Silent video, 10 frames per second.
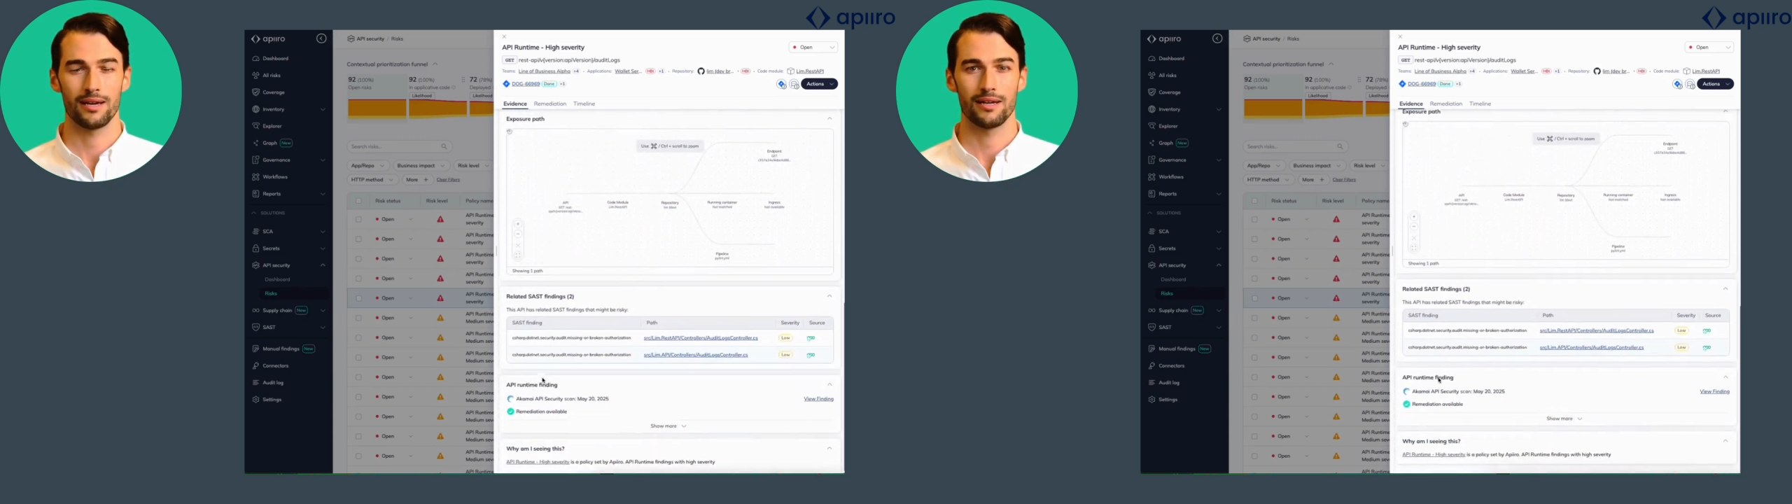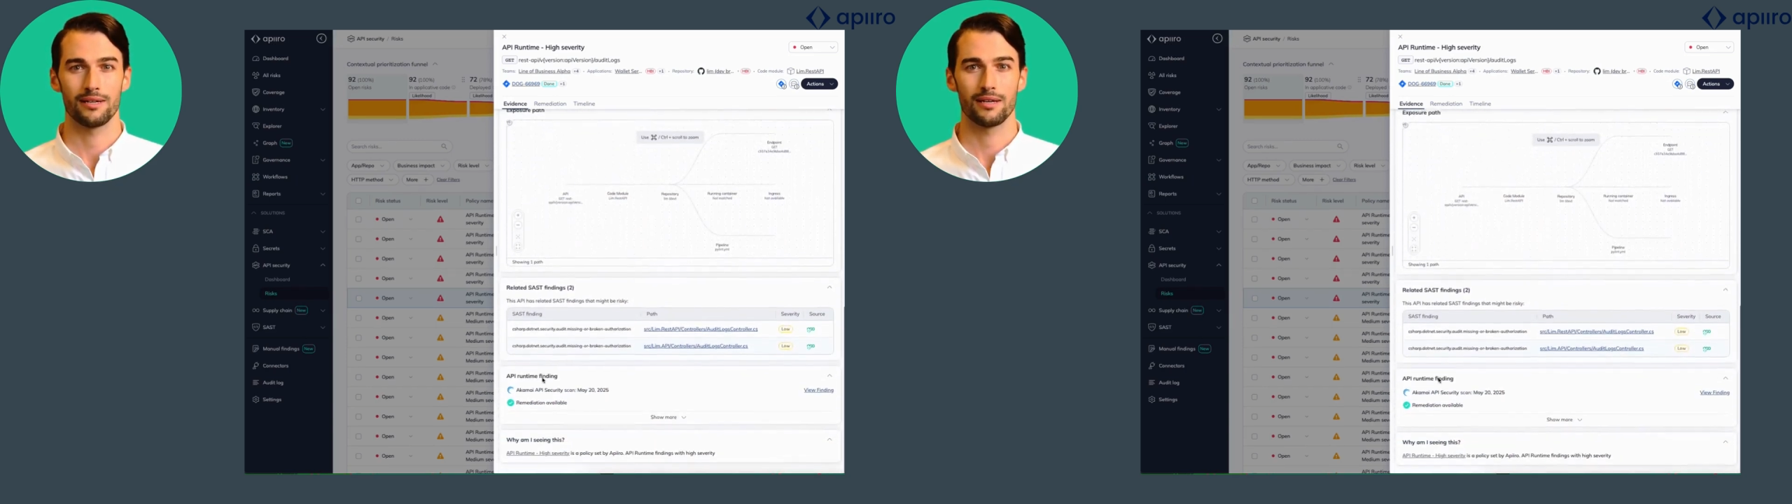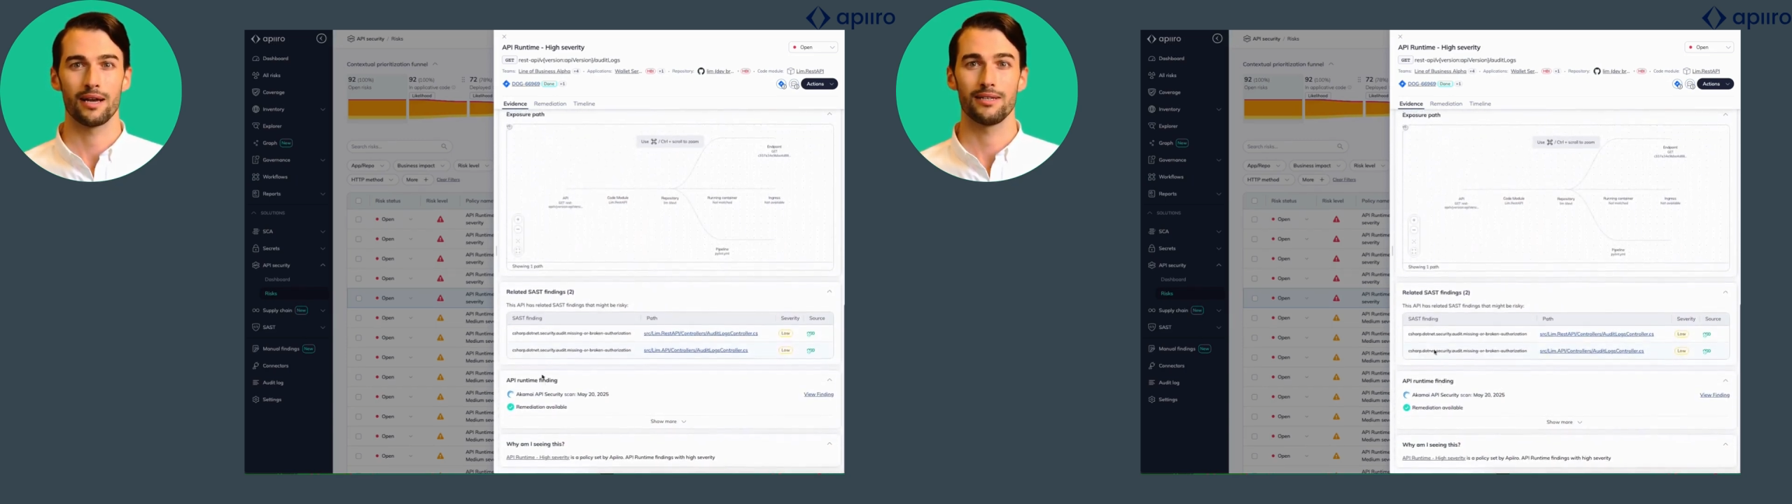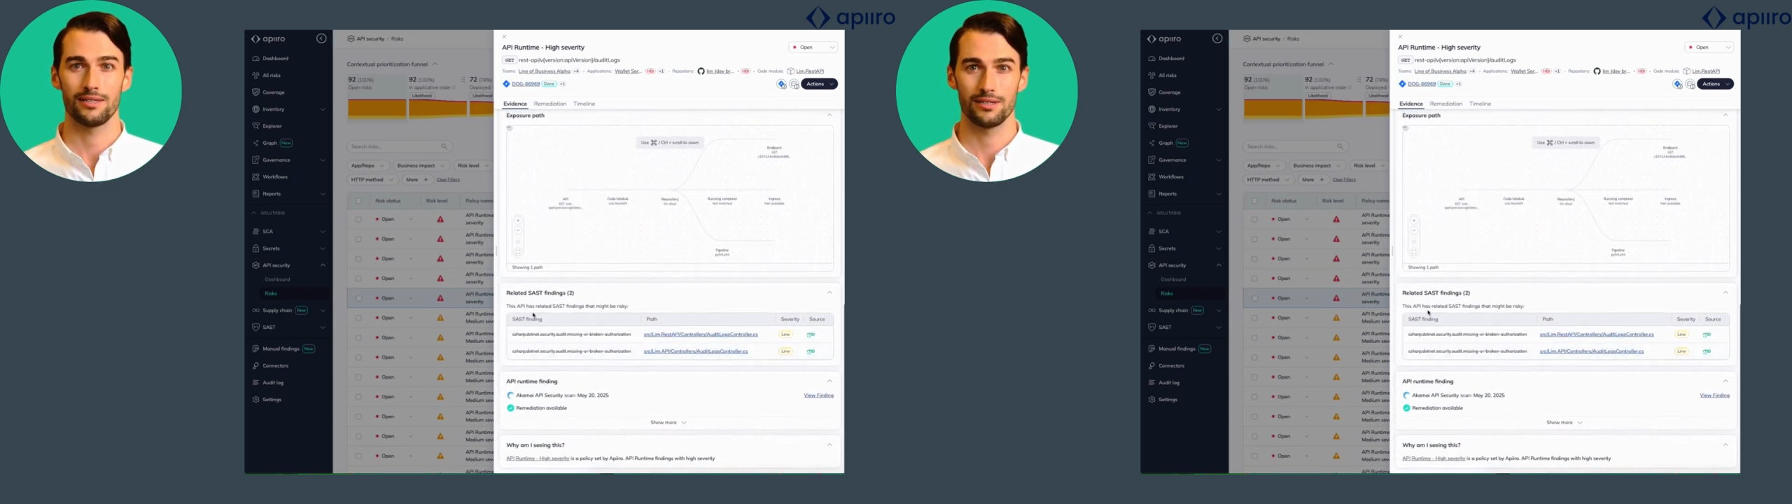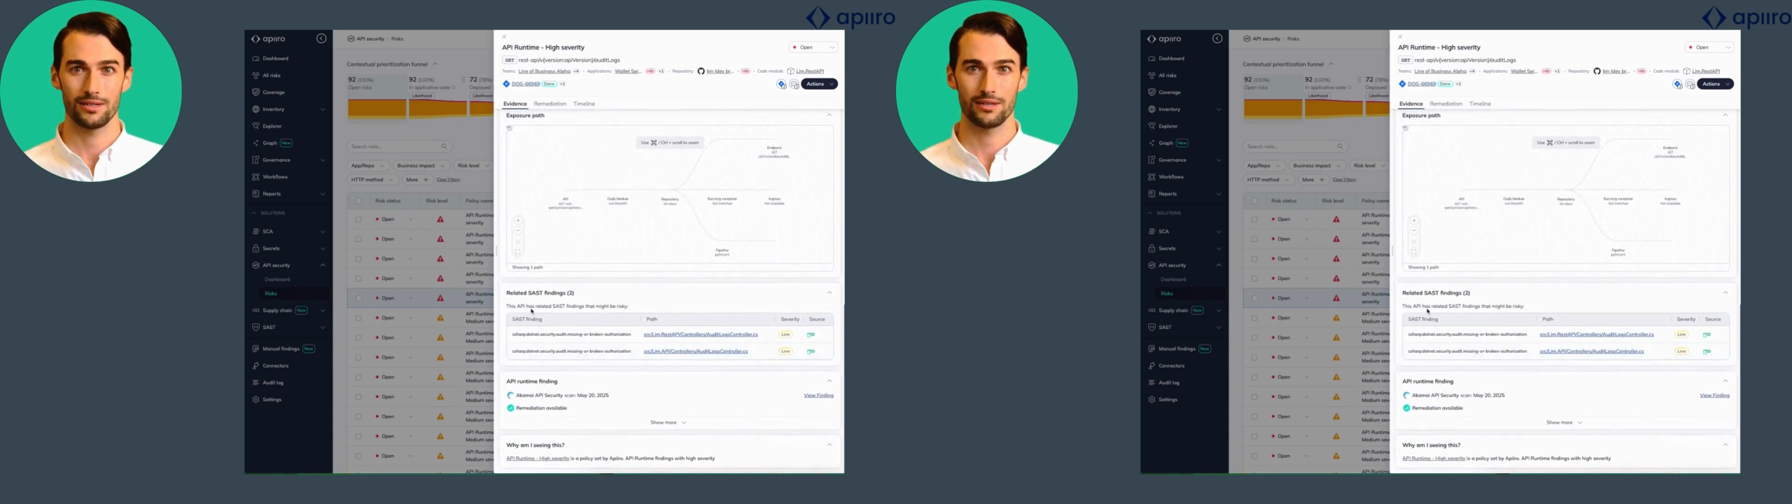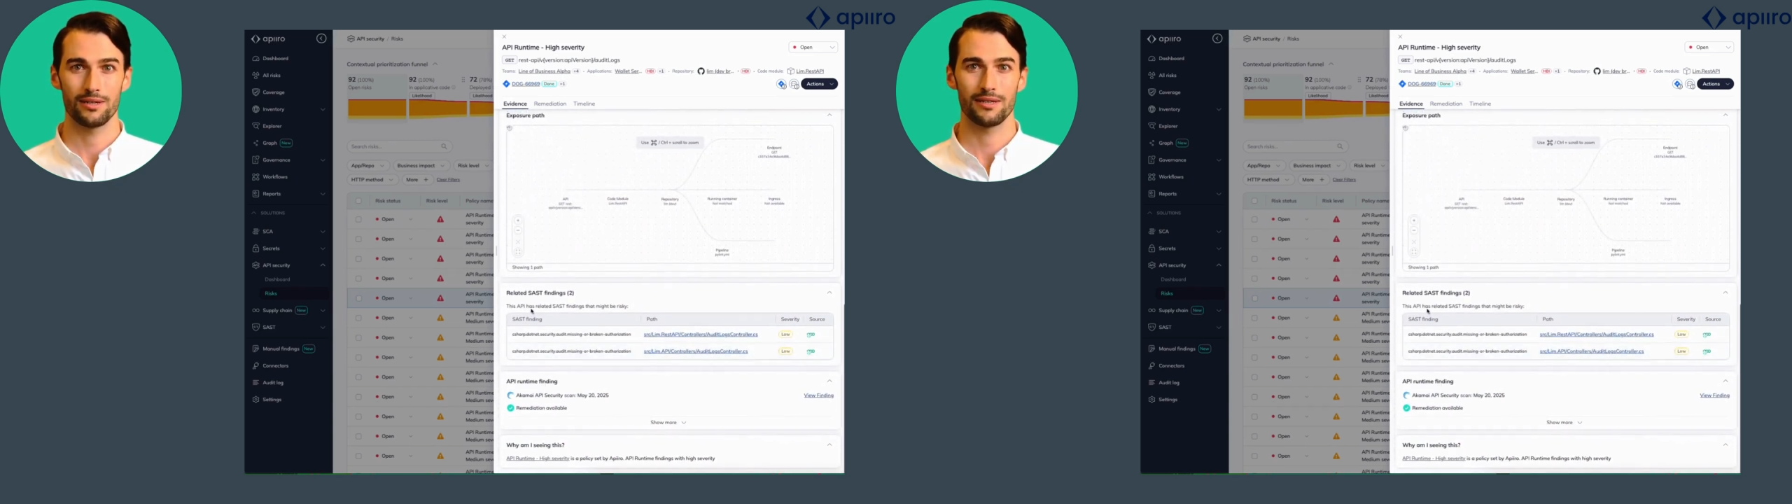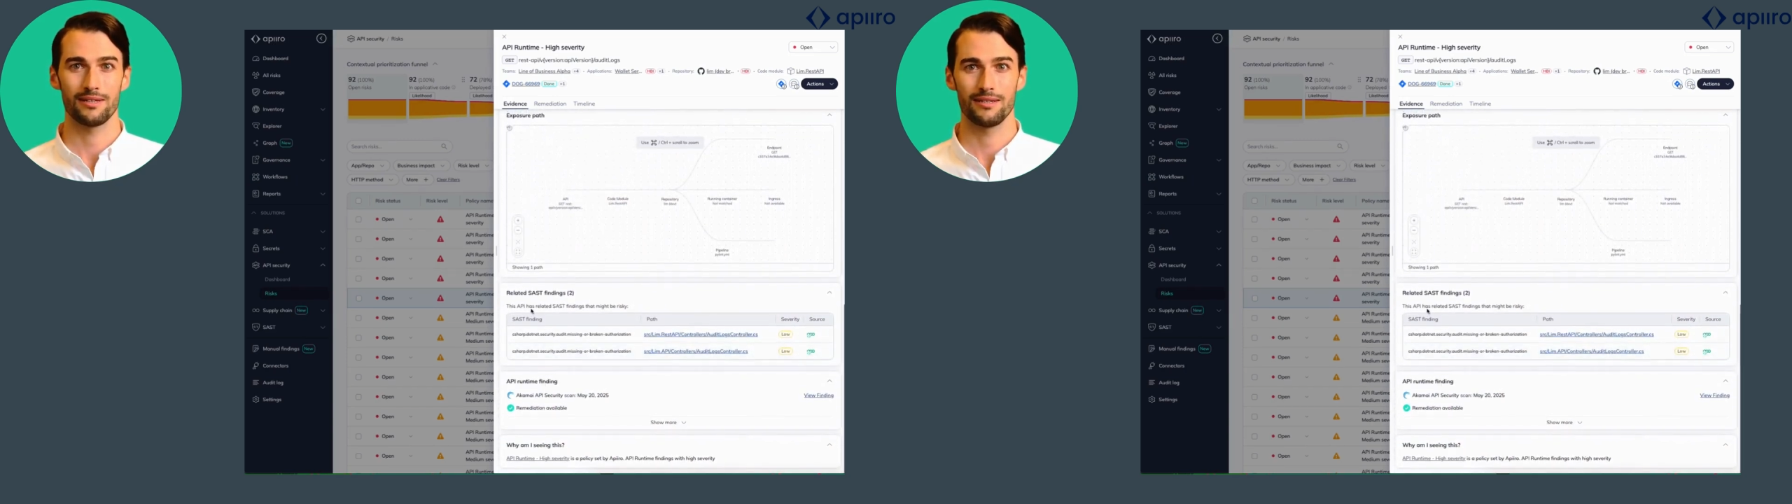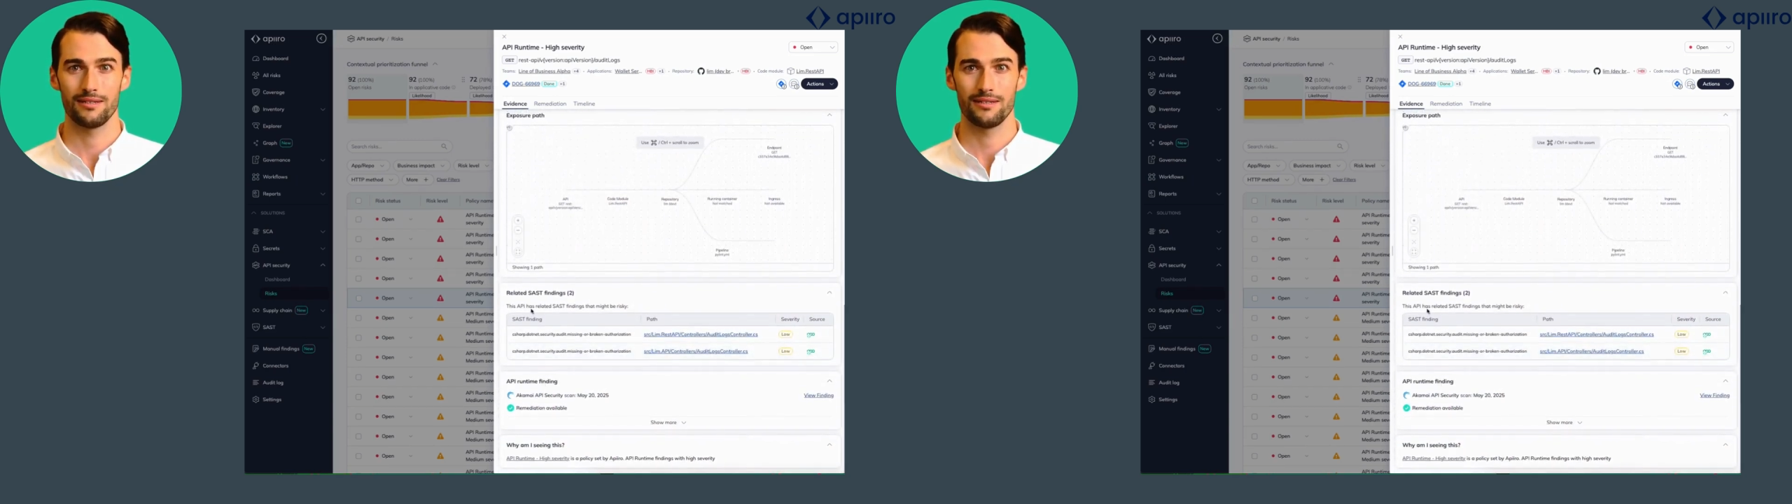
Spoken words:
API security.